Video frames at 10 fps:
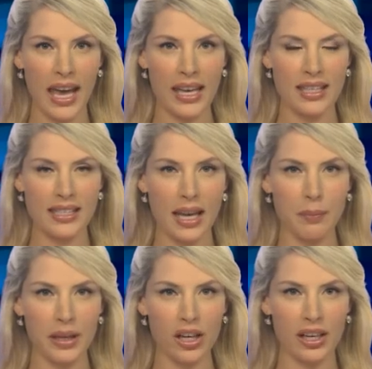In the same
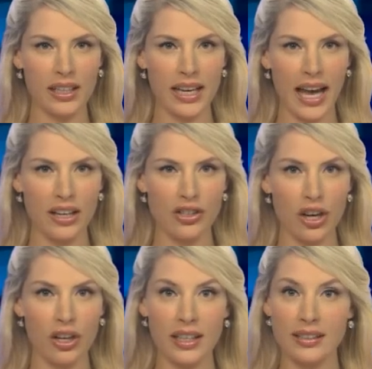period, cash
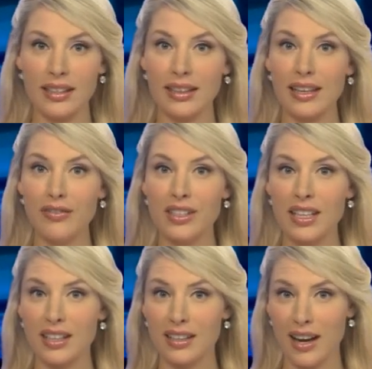earnings
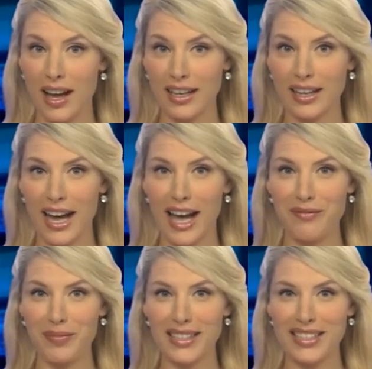lifted
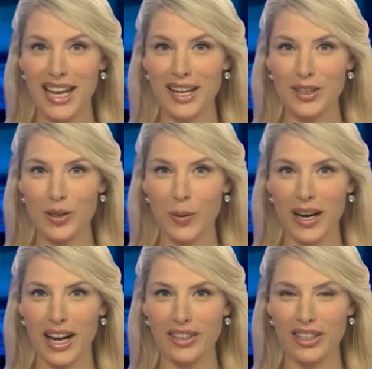9.5% to
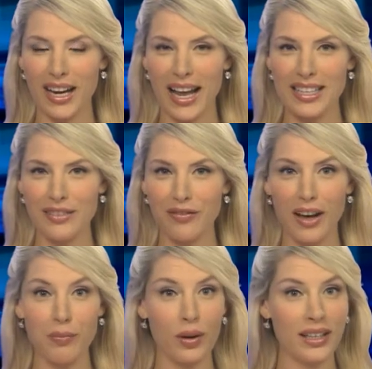
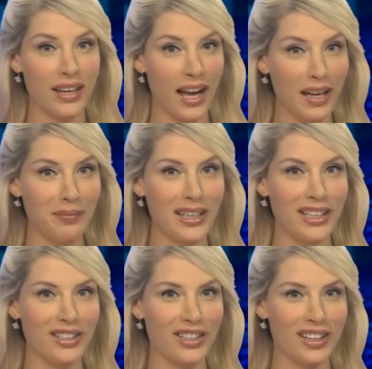$185.9
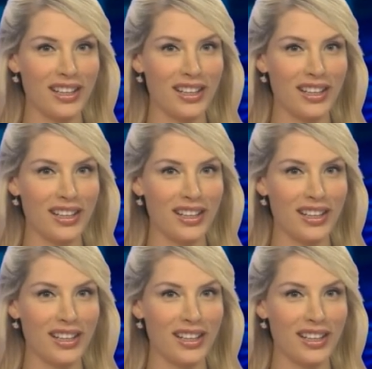million.